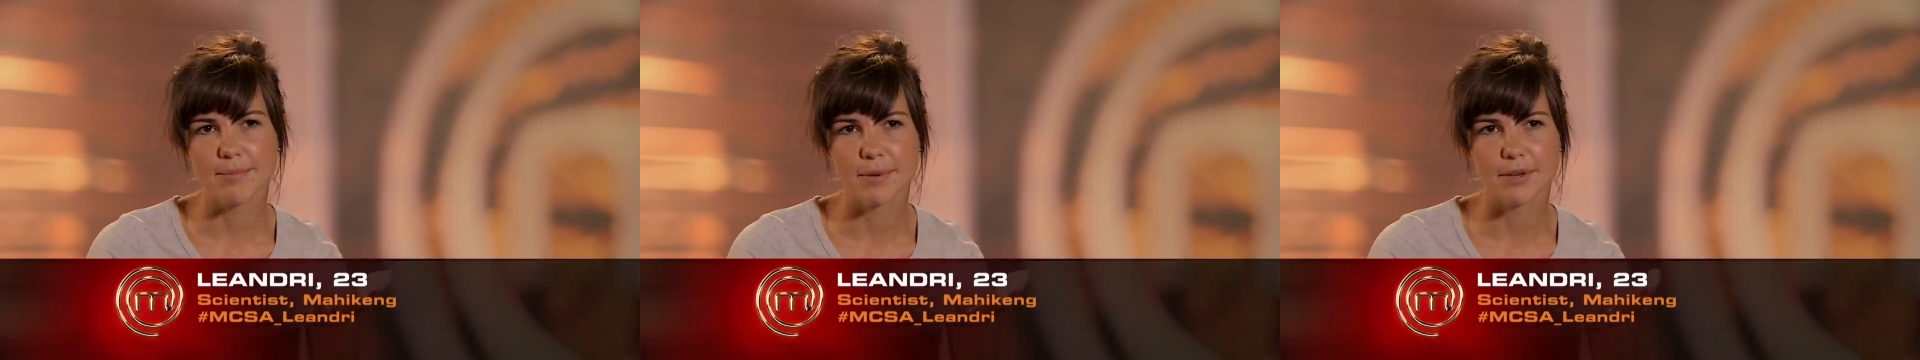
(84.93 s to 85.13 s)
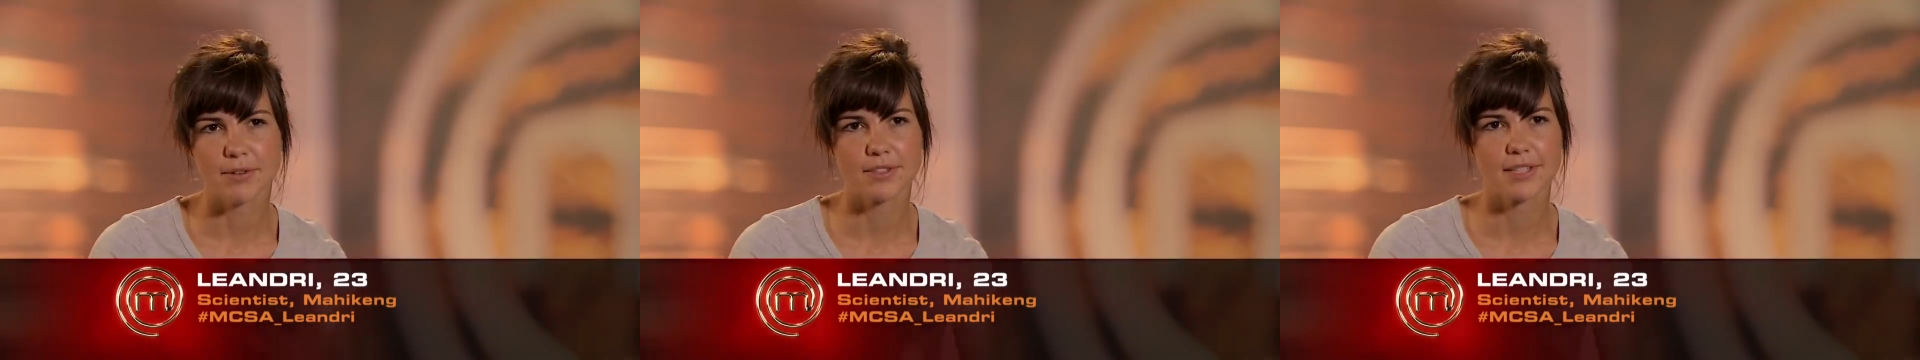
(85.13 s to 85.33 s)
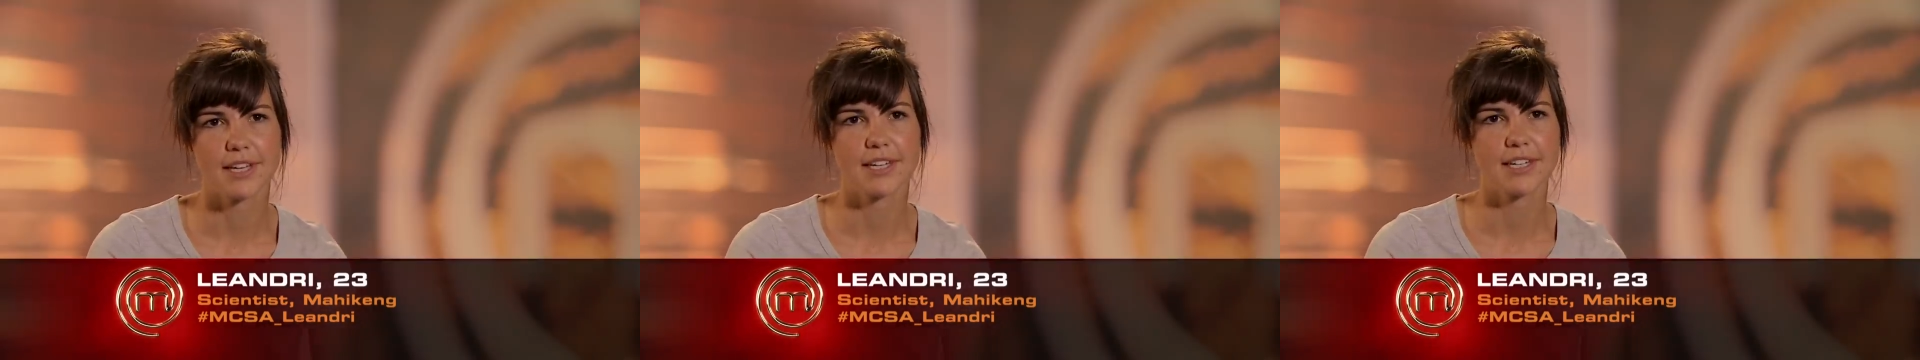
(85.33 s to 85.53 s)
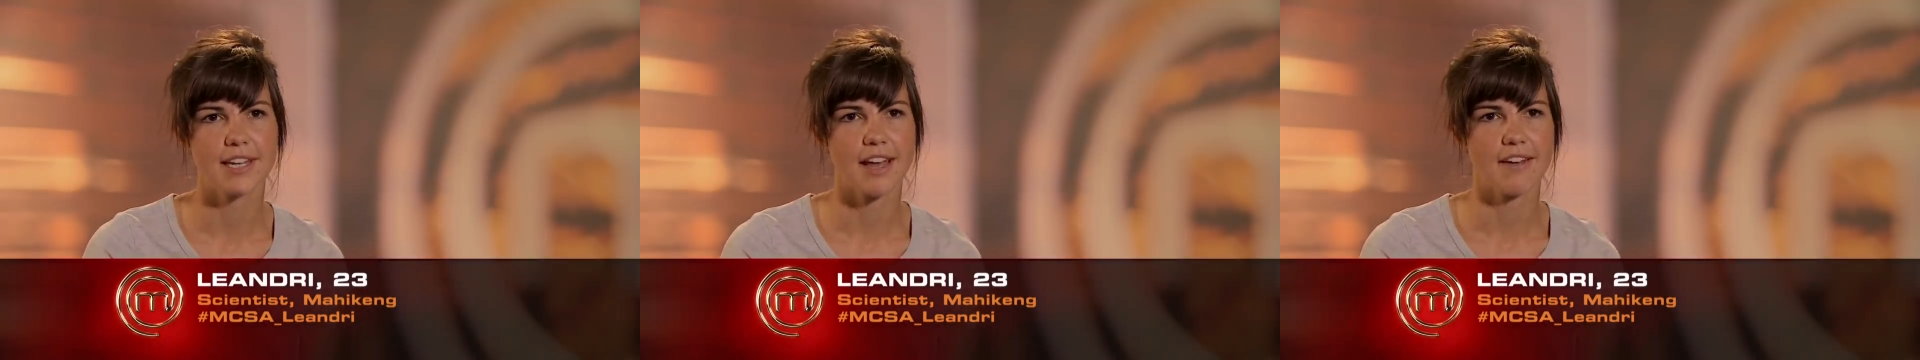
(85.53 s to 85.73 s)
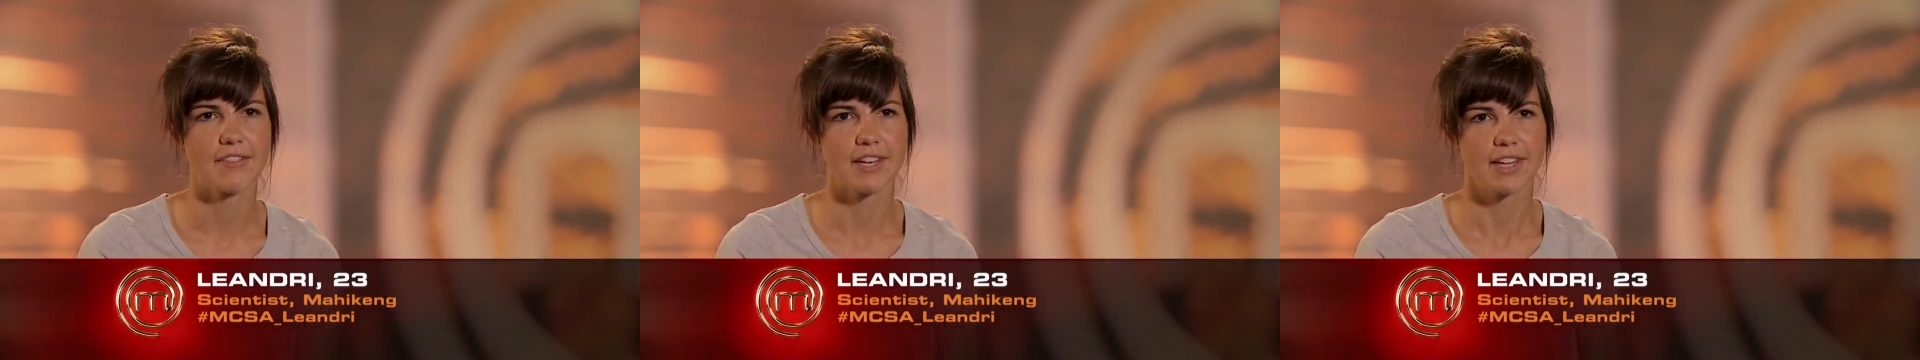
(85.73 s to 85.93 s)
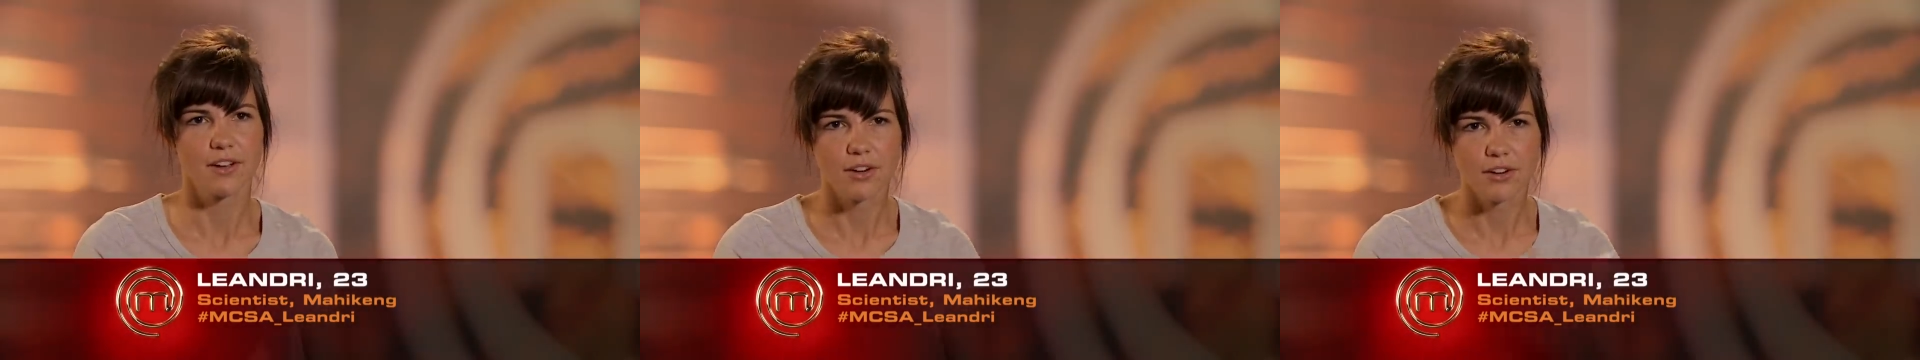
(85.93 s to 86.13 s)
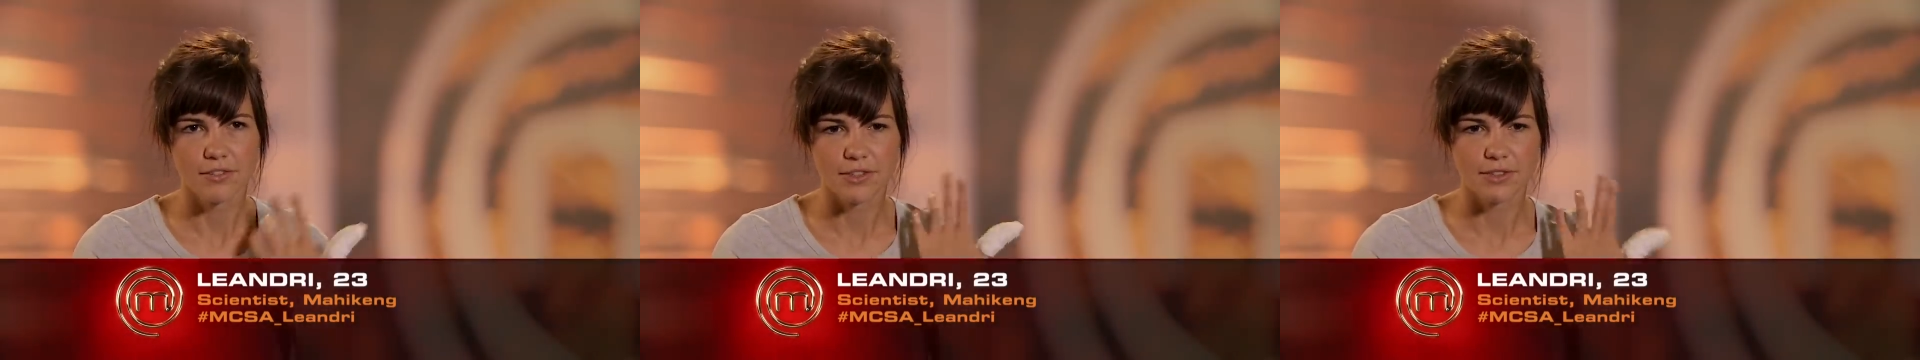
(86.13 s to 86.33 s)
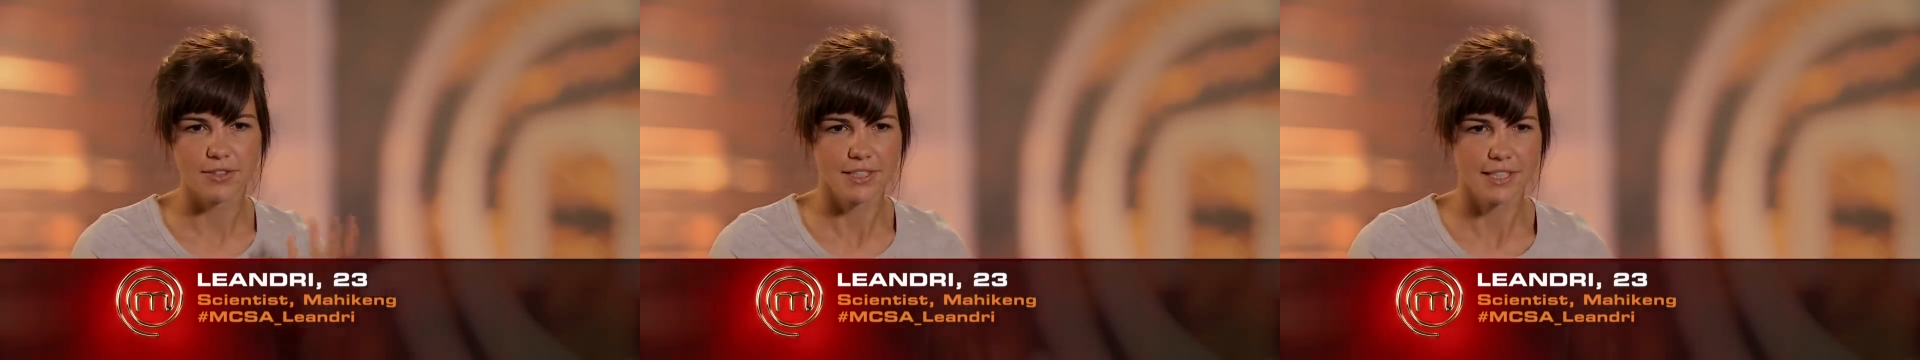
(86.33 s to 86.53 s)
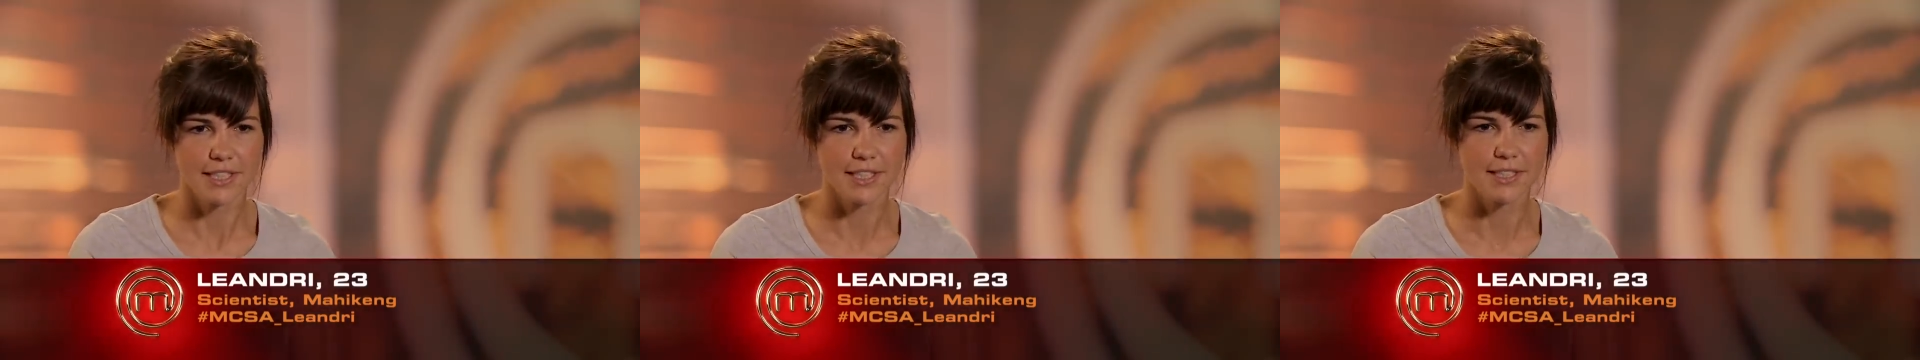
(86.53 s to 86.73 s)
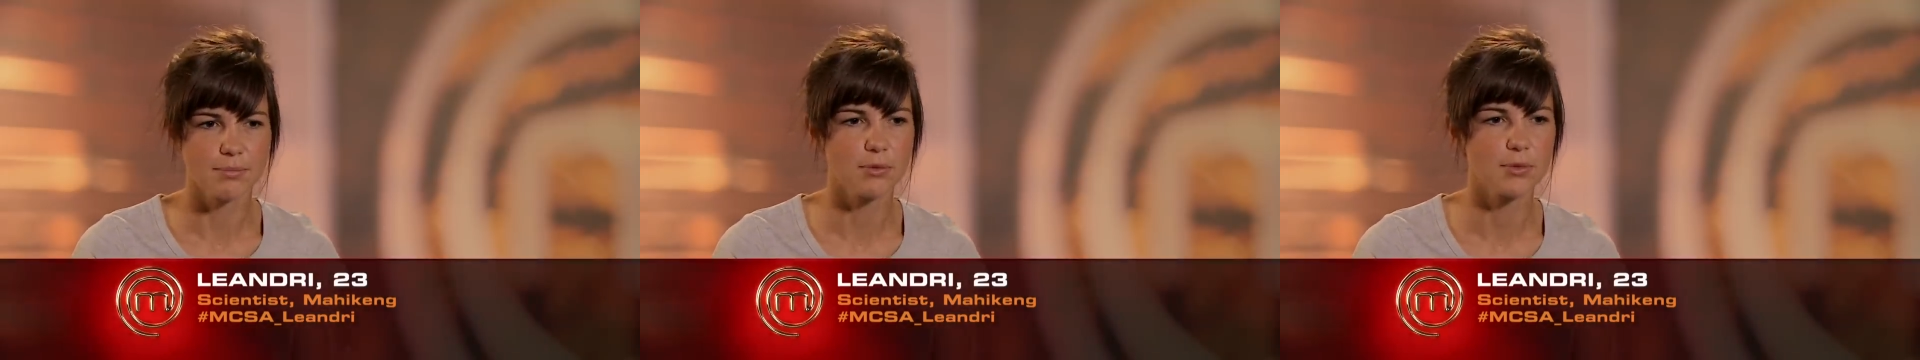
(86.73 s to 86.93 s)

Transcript: because I didn't have any coffee or tea this